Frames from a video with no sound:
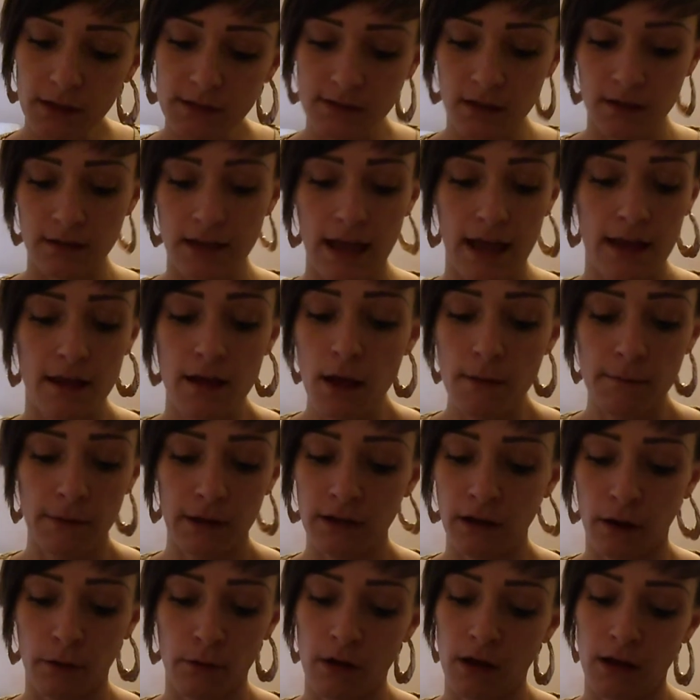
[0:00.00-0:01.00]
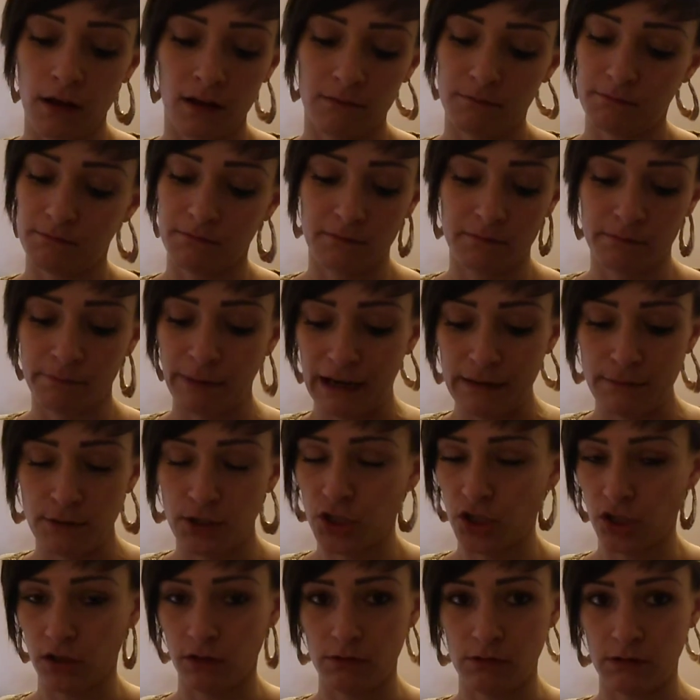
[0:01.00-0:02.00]
So yeah, but no, baby
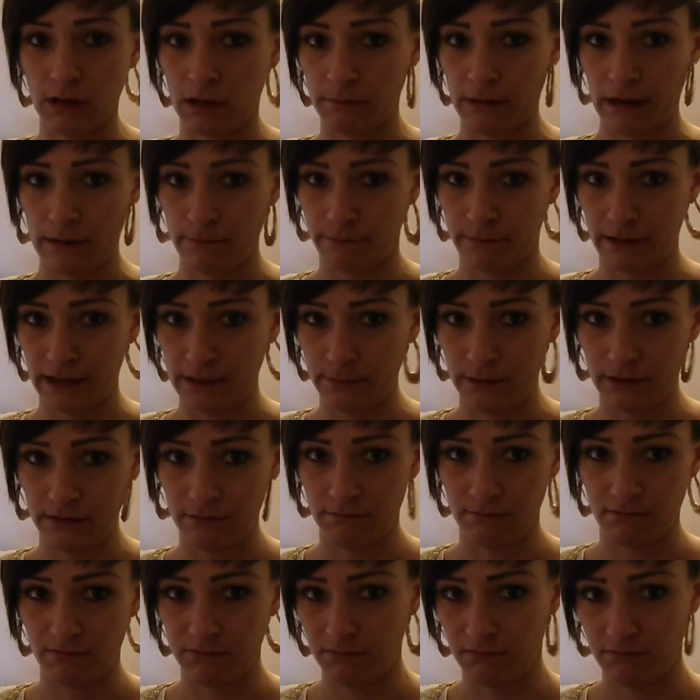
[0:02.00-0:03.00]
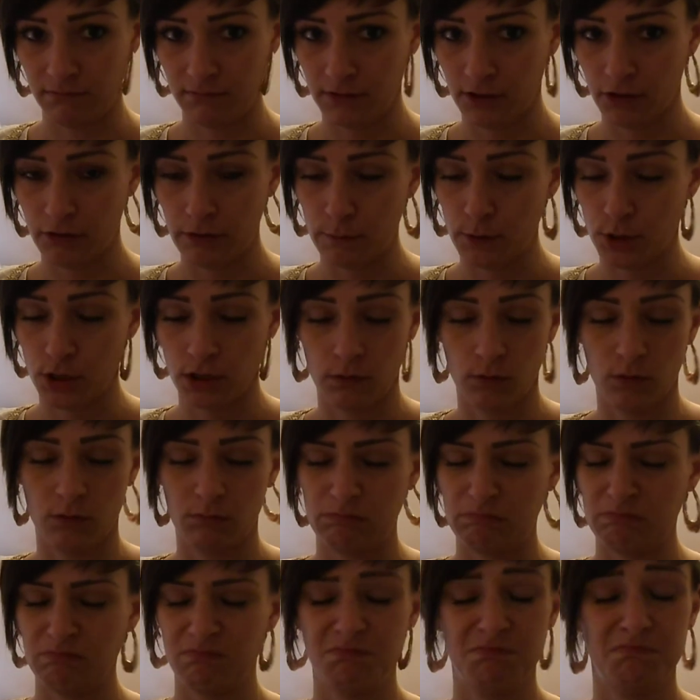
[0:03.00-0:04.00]
shoes, like baby crib shoes,
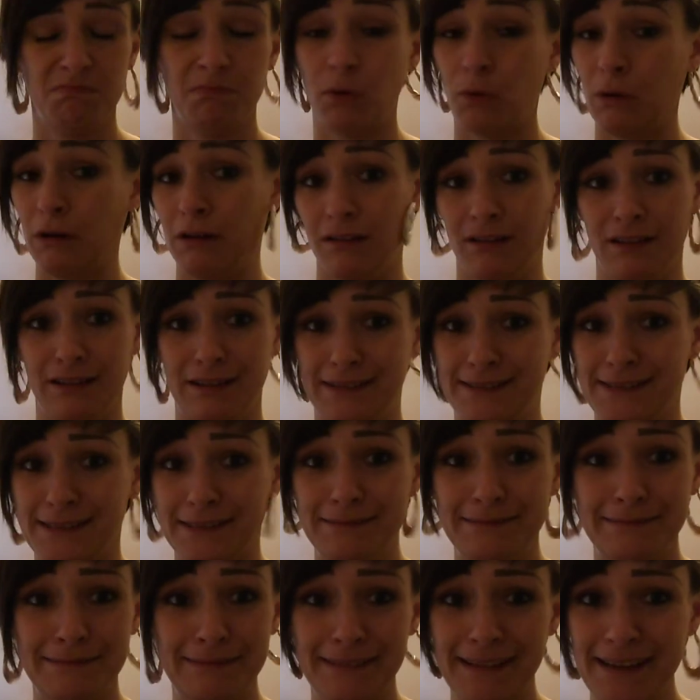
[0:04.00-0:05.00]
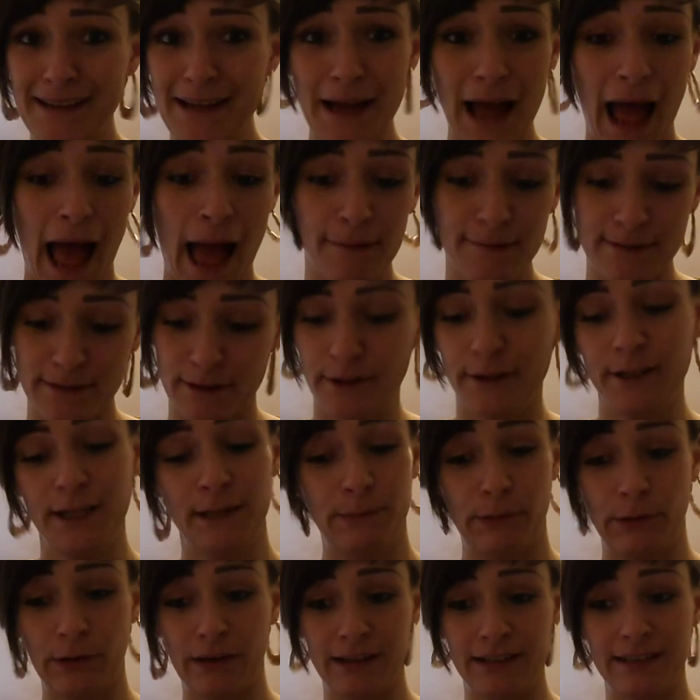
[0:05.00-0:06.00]
pointless.
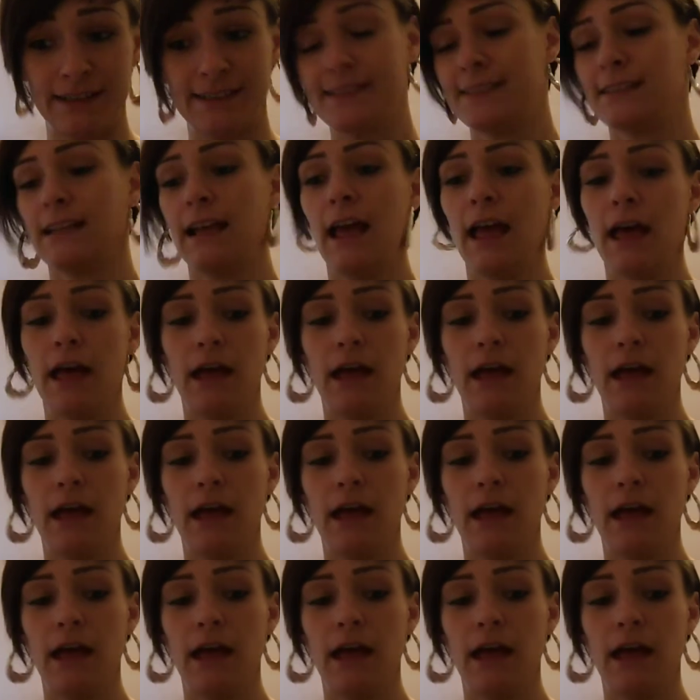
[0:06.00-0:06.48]
Absolutely pointless.